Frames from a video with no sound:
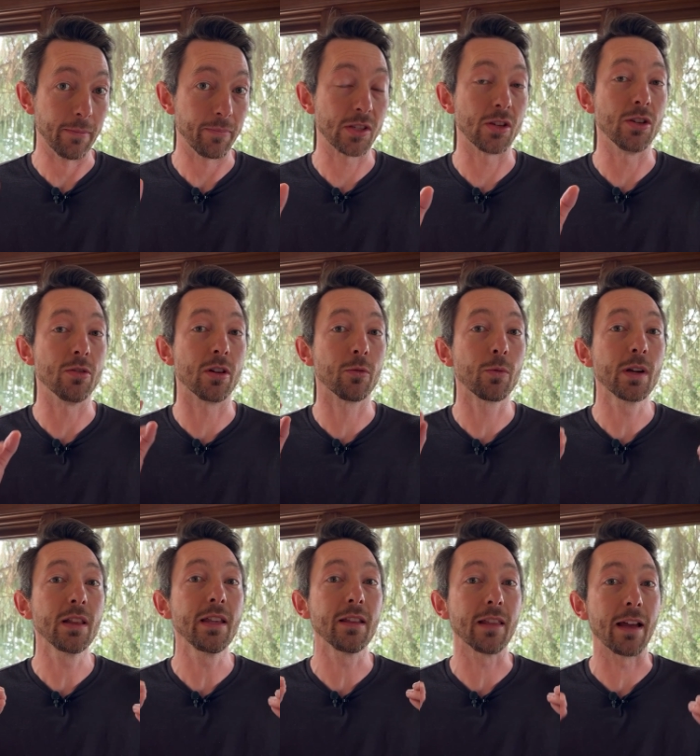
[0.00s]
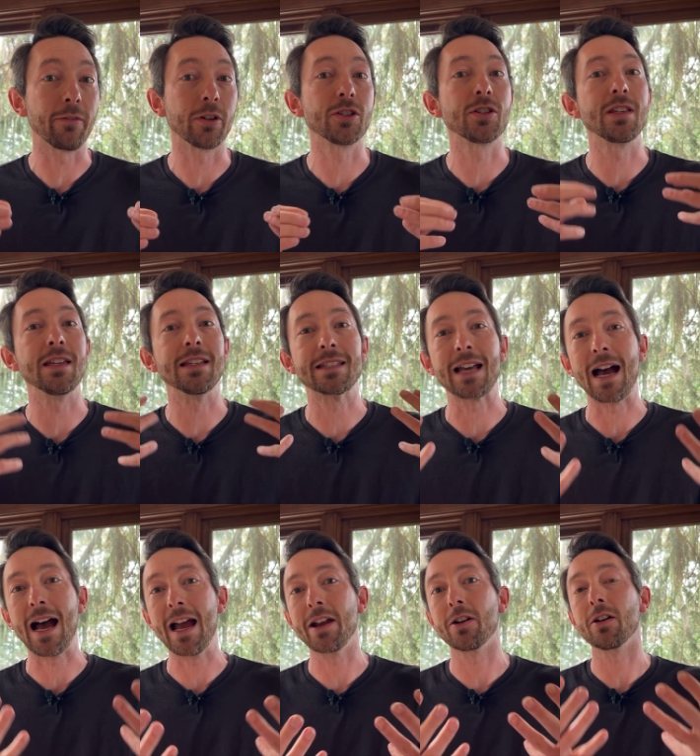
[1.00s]
So you can really leverage the
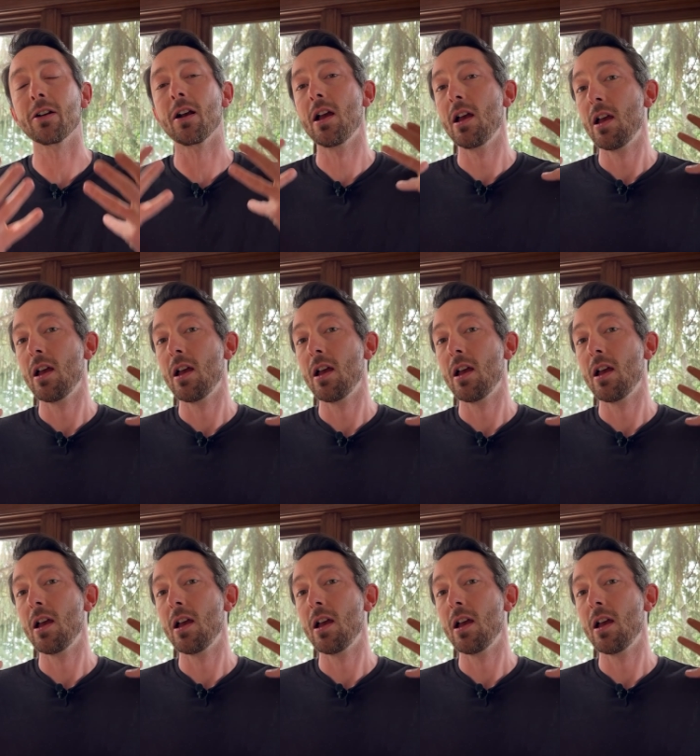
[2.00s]
entire